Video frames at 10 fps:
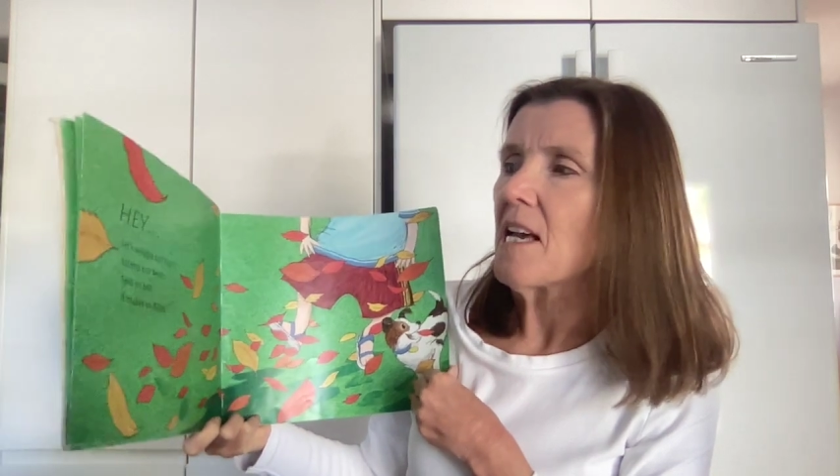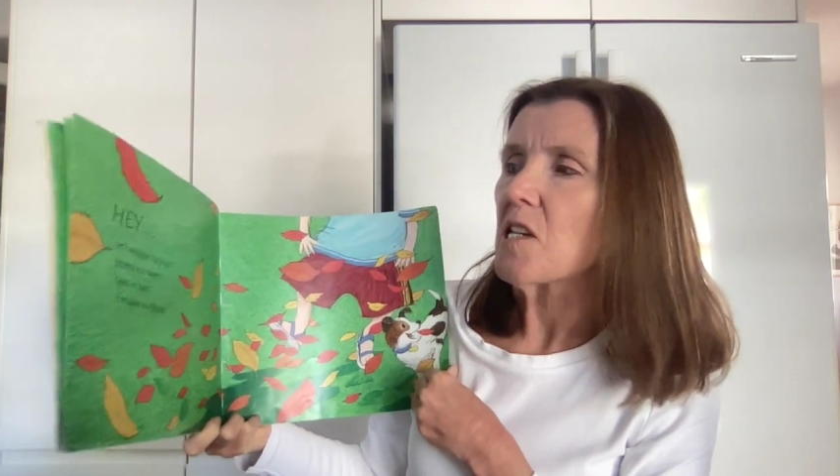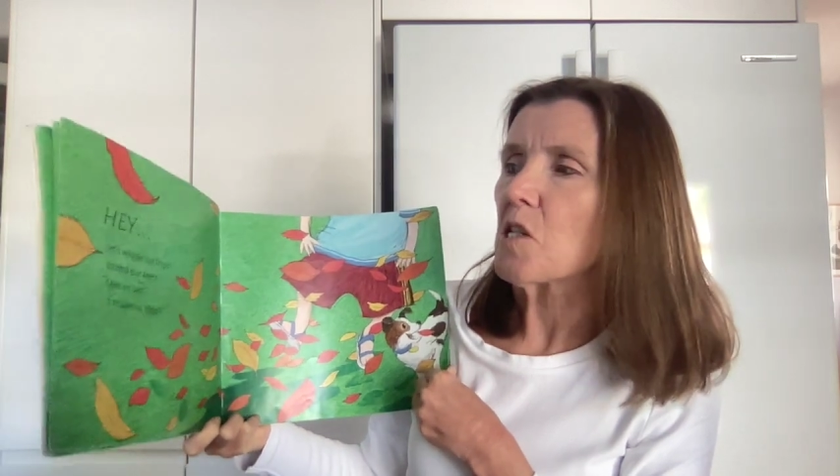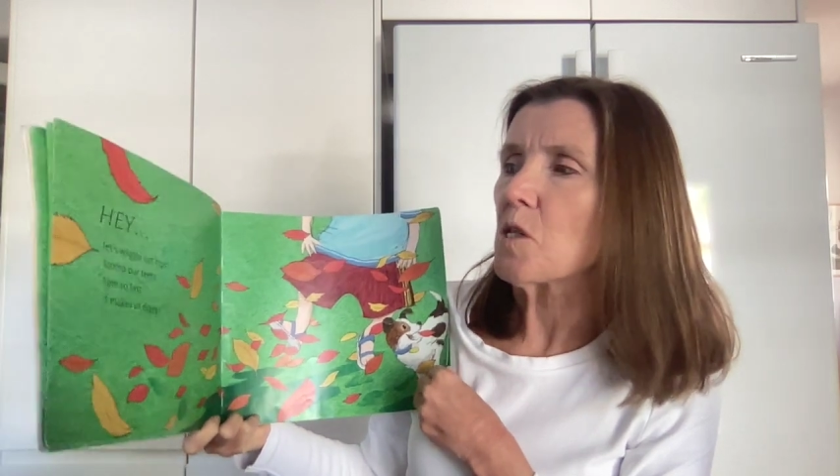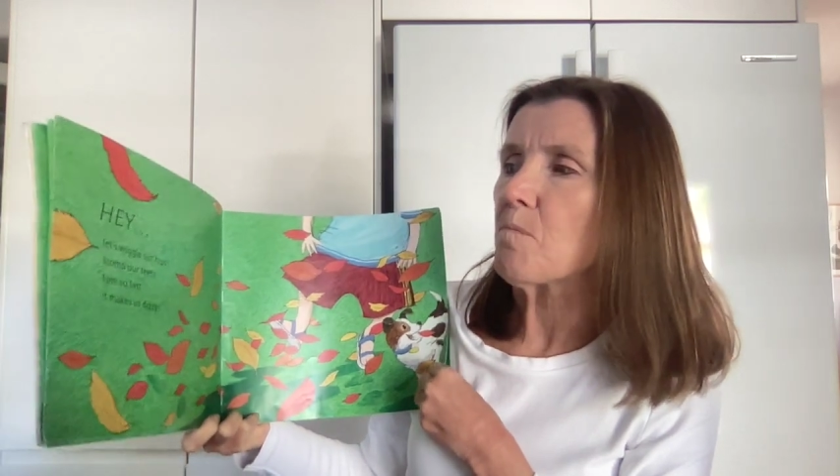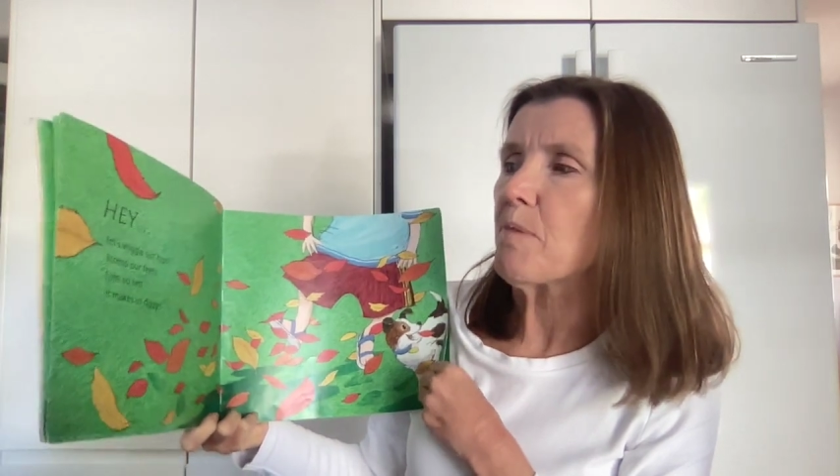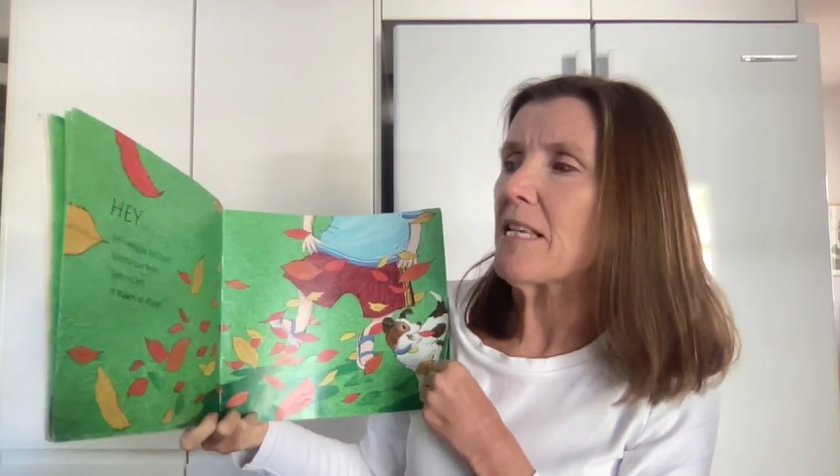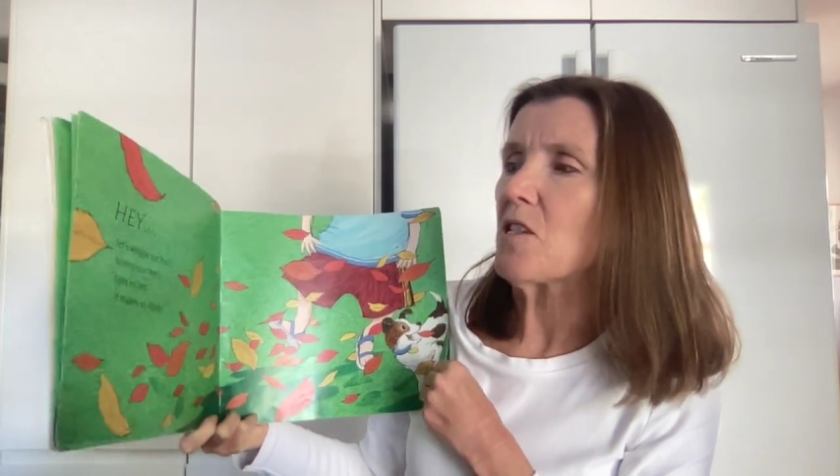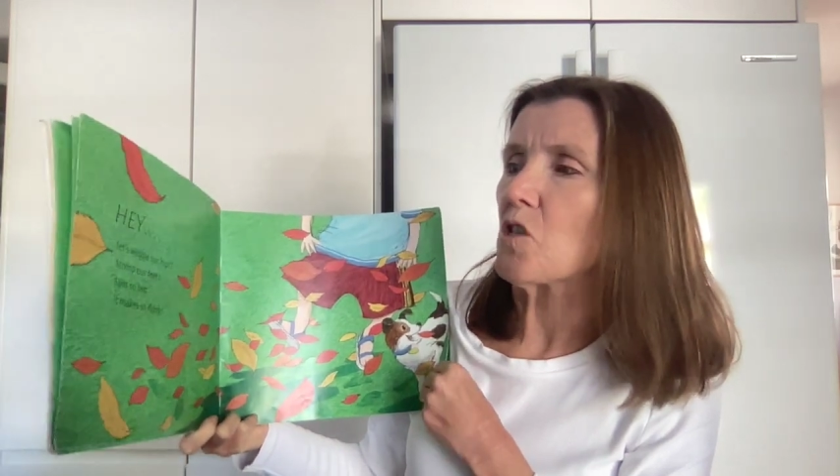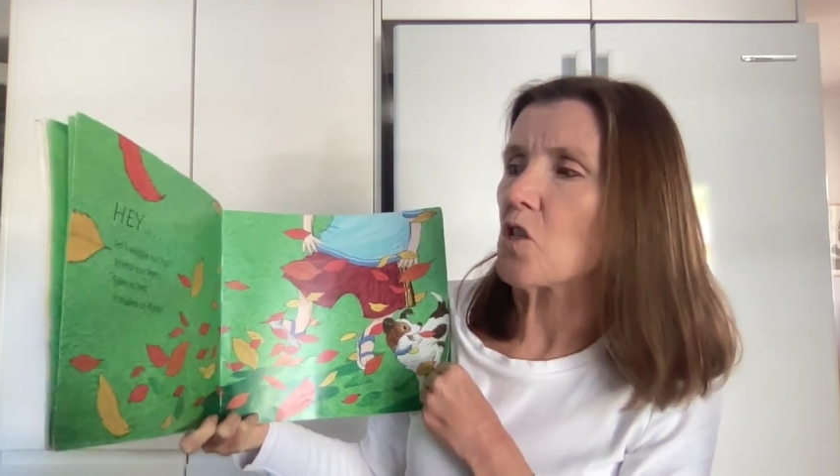
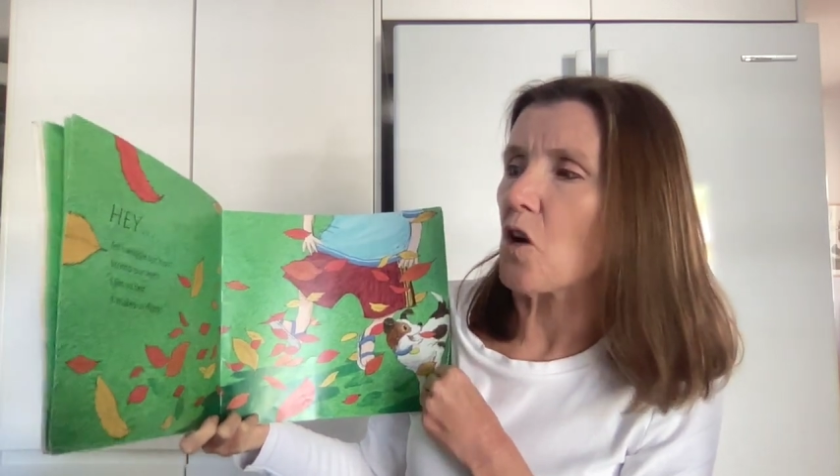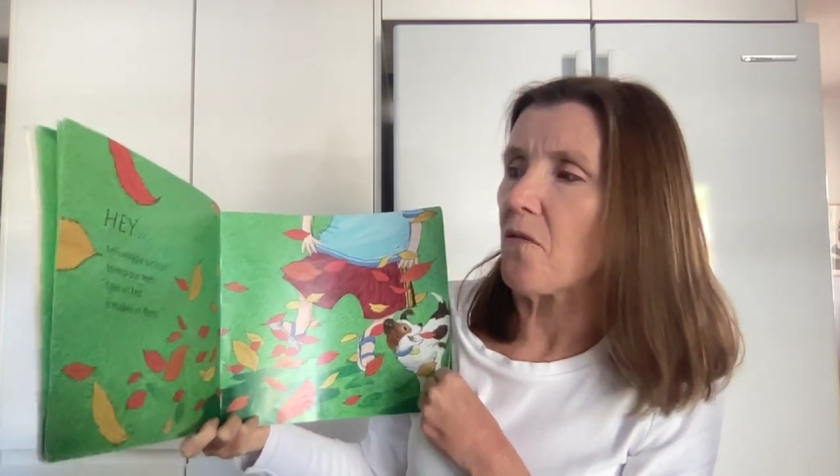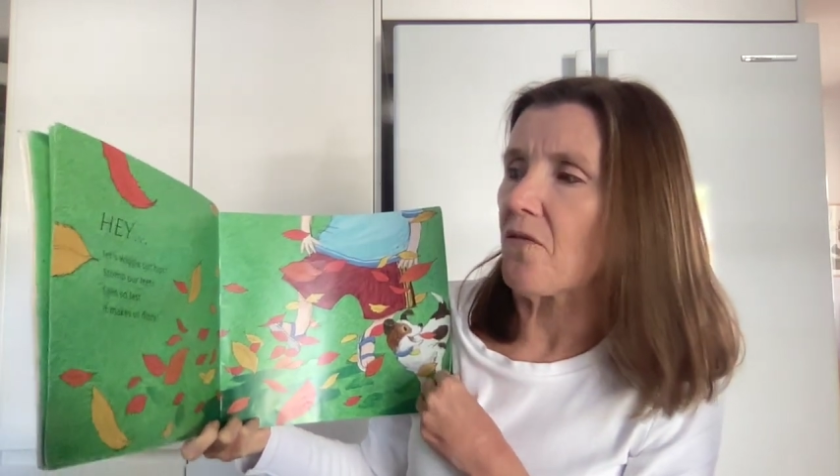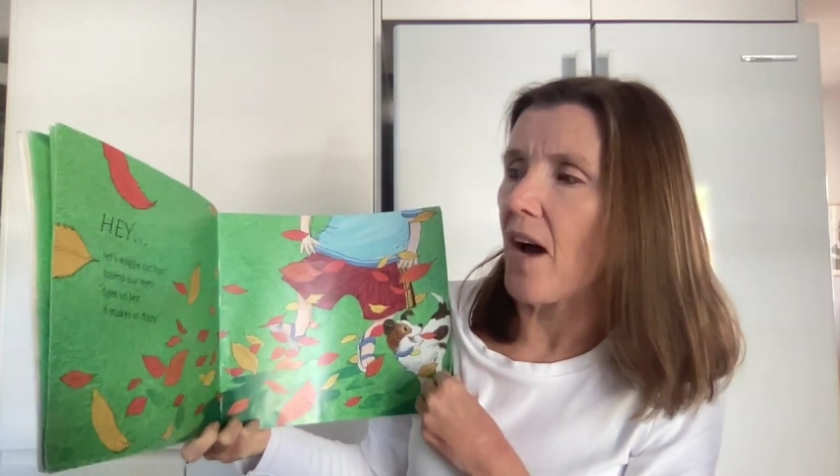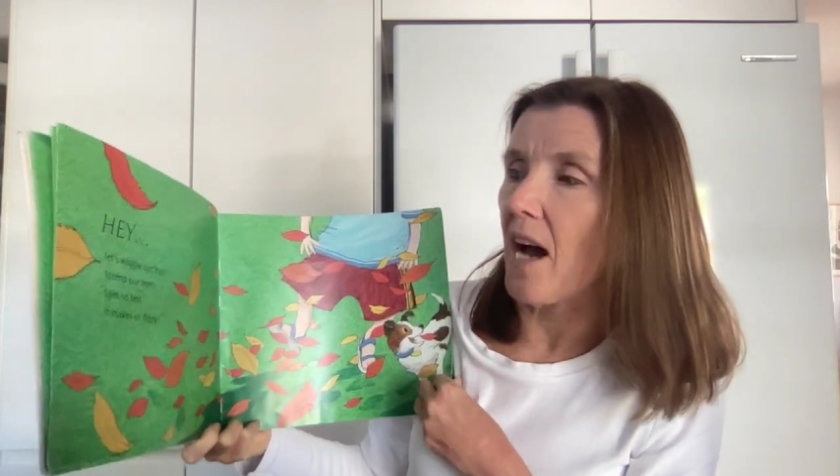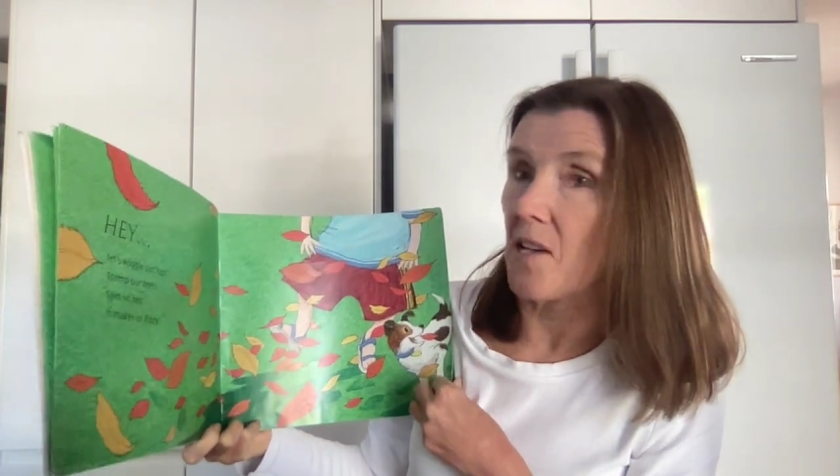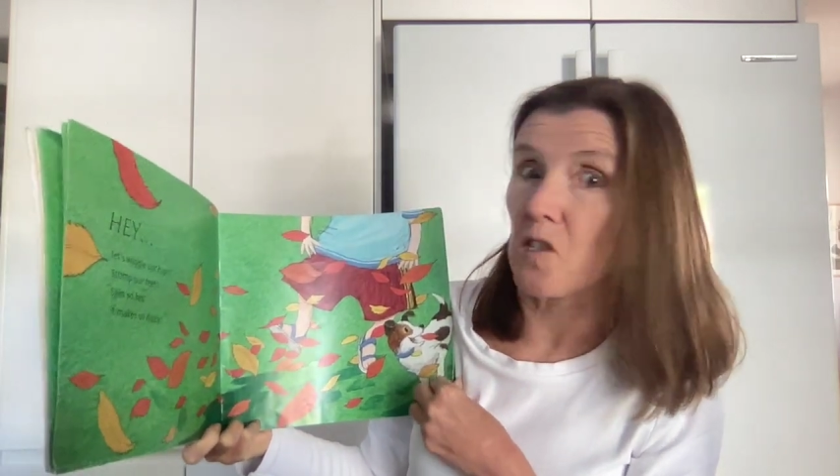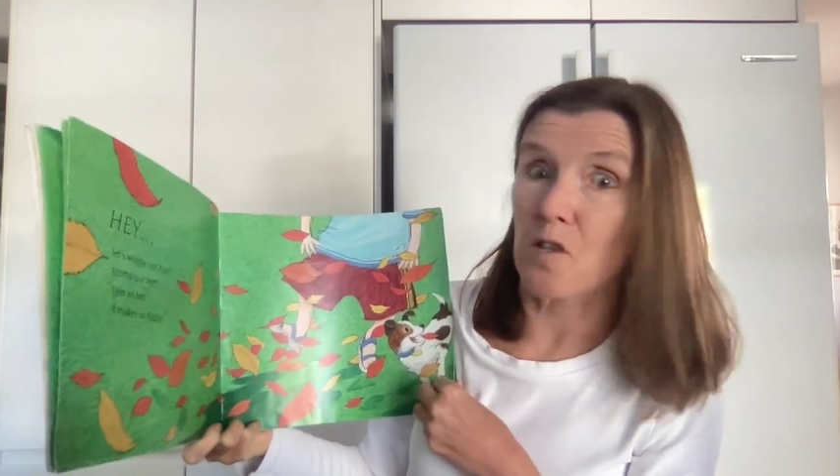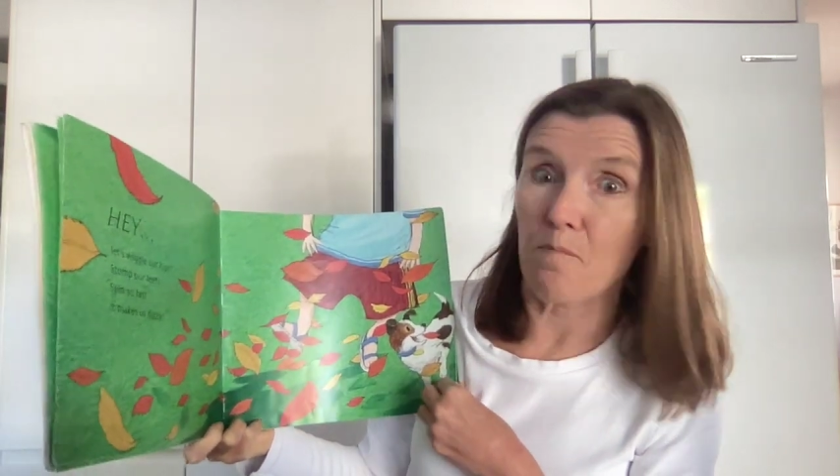spin so fast